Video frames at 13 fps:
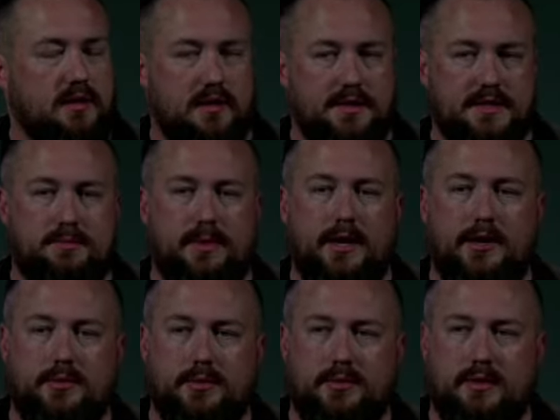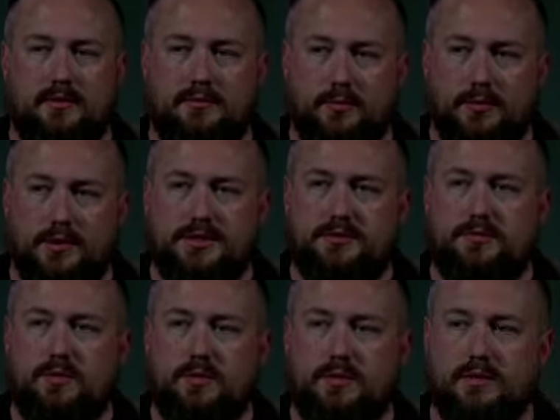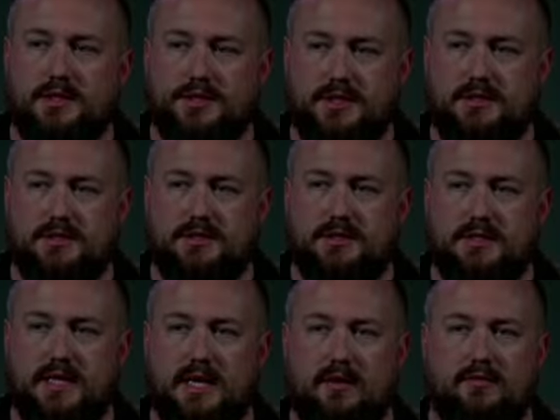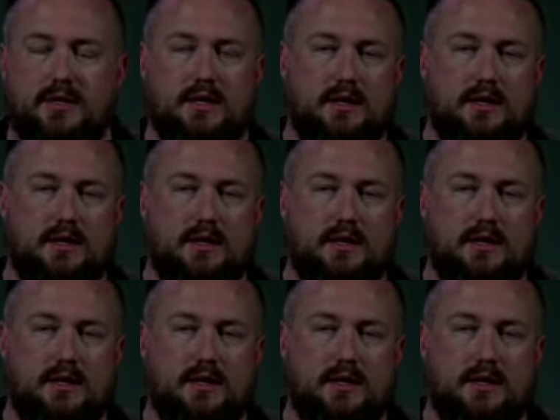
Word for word: This parable of the rich fool that Jesus just gave